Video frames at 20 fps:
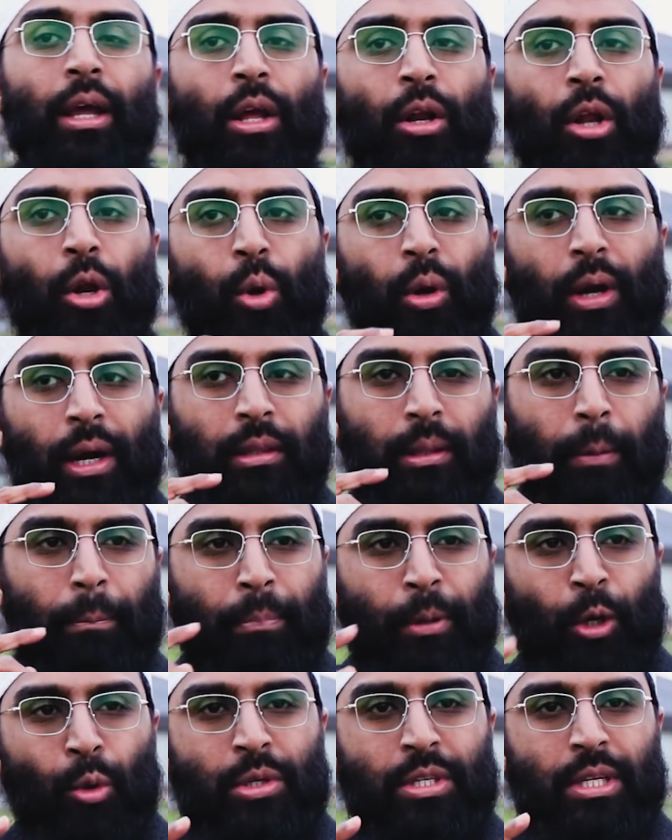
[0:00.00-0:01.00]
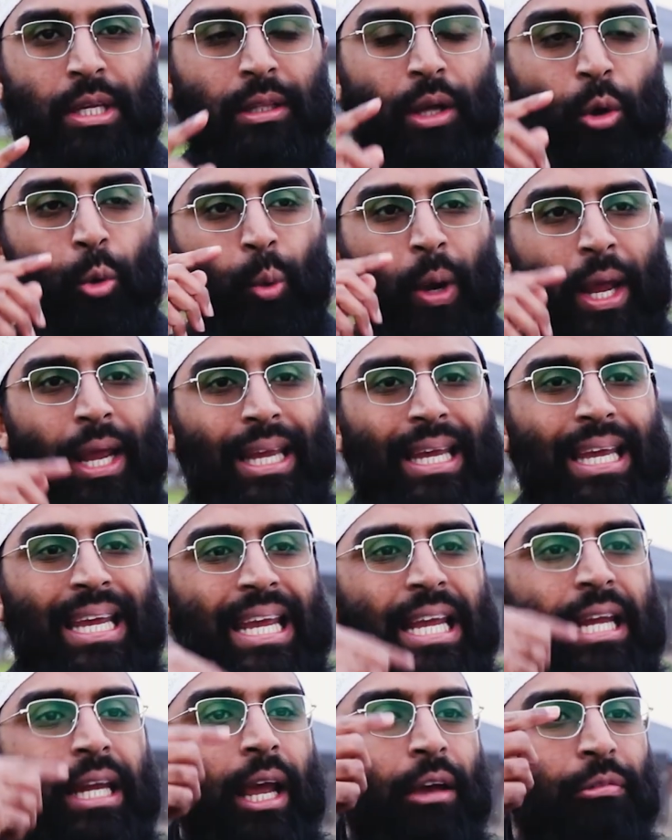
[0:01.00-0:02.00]
Now look at the beauty, the way
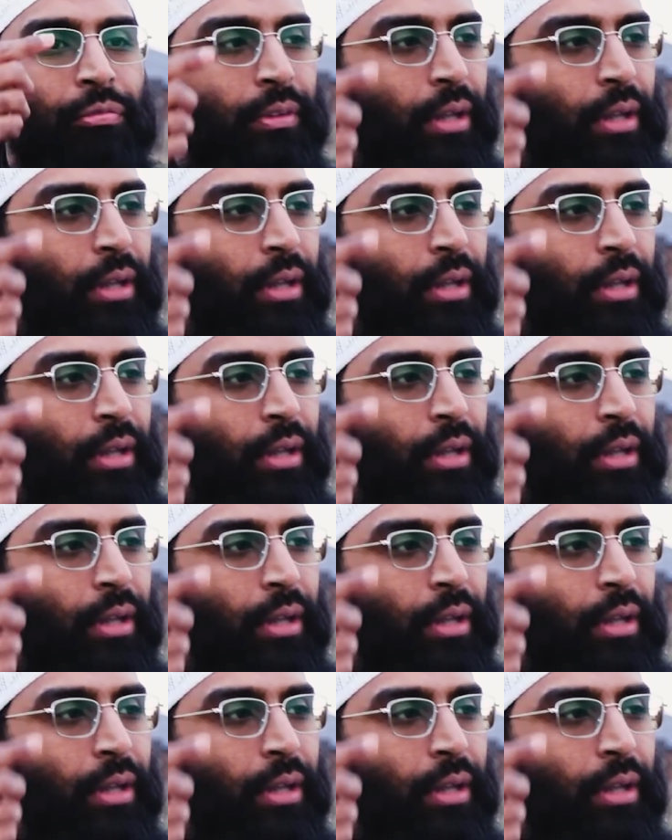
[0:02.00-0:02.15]
he gave